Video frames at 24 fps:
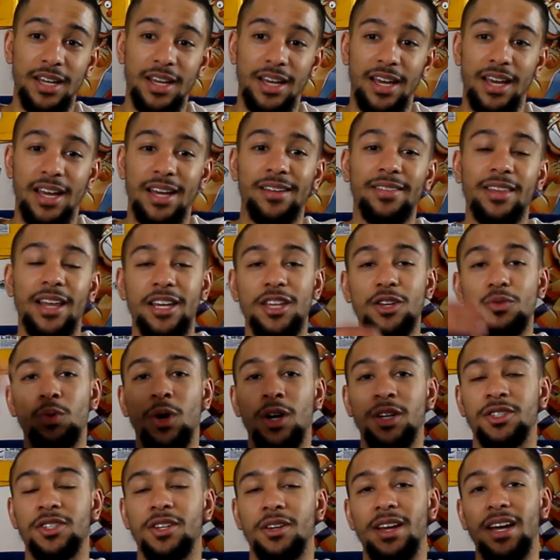and like he
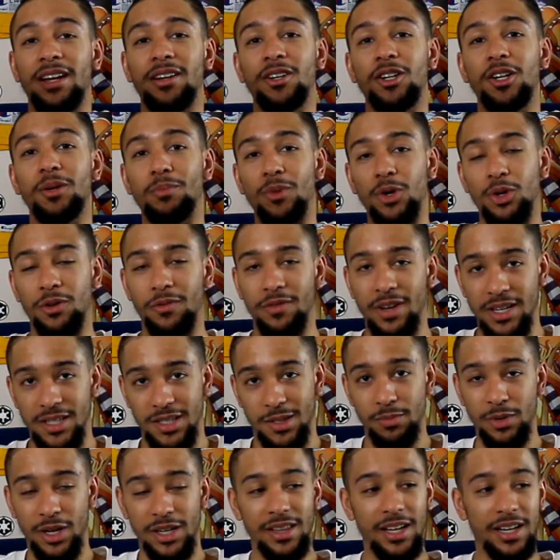works together and motivates
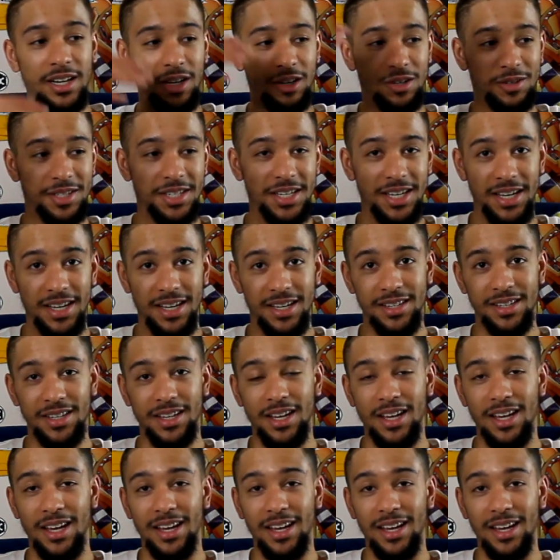everybody, like I was saying.